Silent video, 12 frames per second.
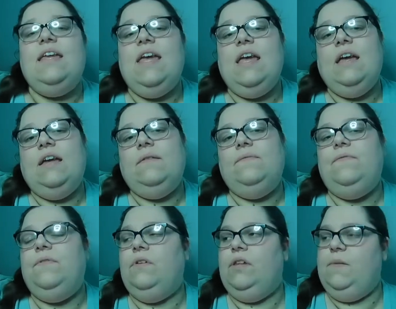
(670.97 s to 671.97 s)
can't
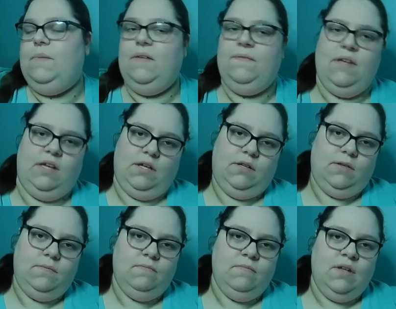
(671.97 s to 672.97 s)
fully be vegan.
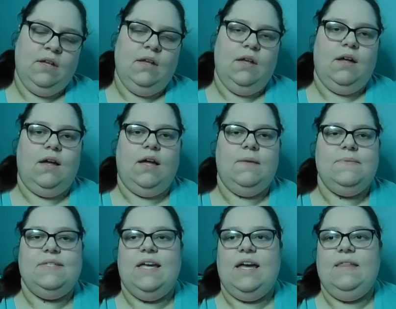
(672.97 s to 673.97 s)
I'm
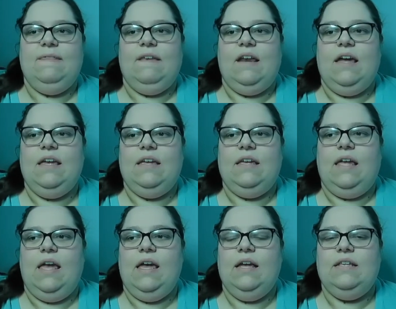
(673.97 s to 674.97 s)
sad that I
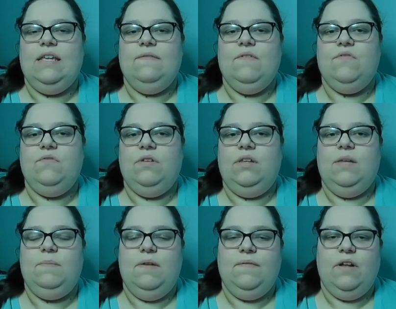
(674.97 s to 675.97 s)
can't even really
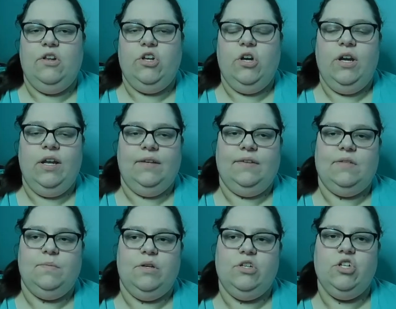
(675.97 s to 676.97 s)
be vegetarian at
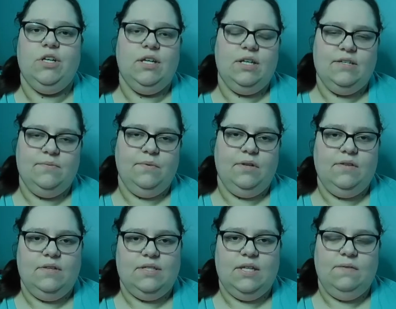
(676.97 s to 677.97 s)
this point. Chicken is one of
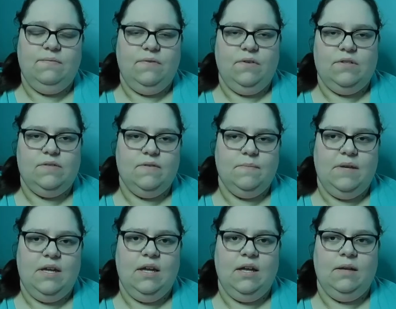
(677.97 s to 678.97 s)
the safe foods for
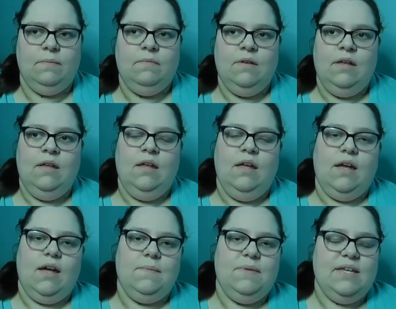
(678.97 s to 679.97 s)
me. Um,
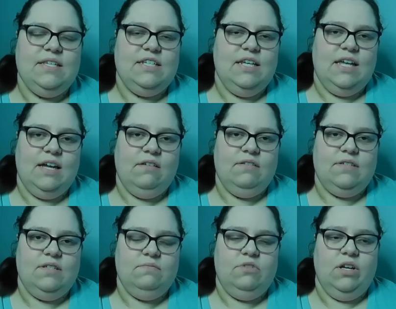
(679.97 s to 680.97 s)
I'm testing out
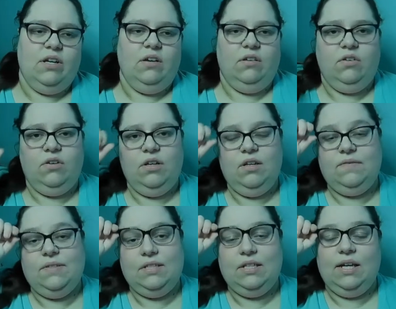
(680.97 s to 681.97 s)
some chicken
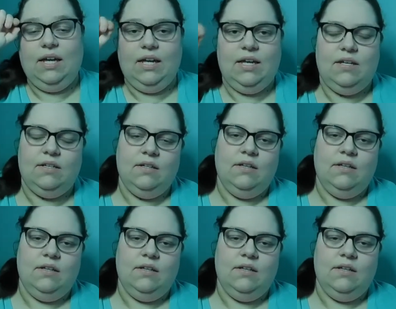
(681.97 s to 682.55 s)
alternatives tonight.